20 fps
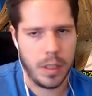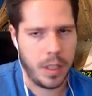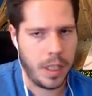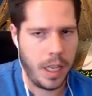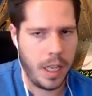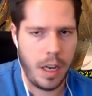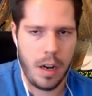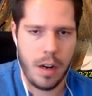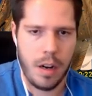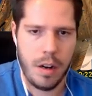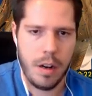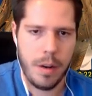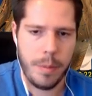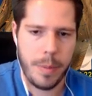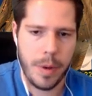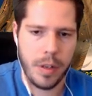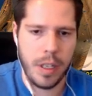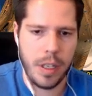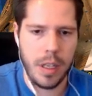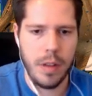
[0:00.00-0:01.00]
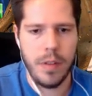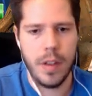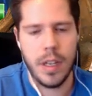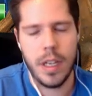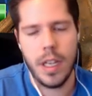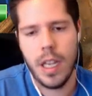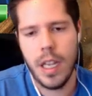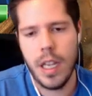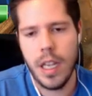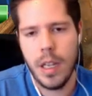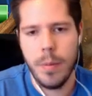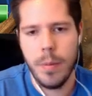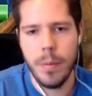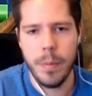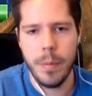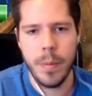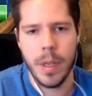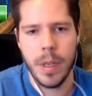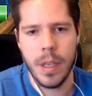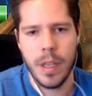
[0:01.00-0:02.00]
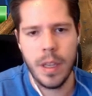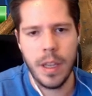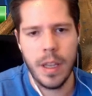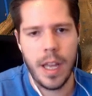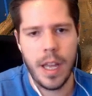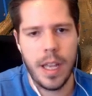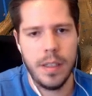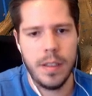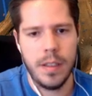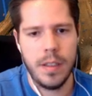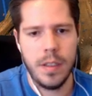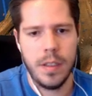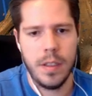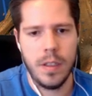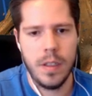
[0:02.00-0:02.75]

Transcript: care about giving him that.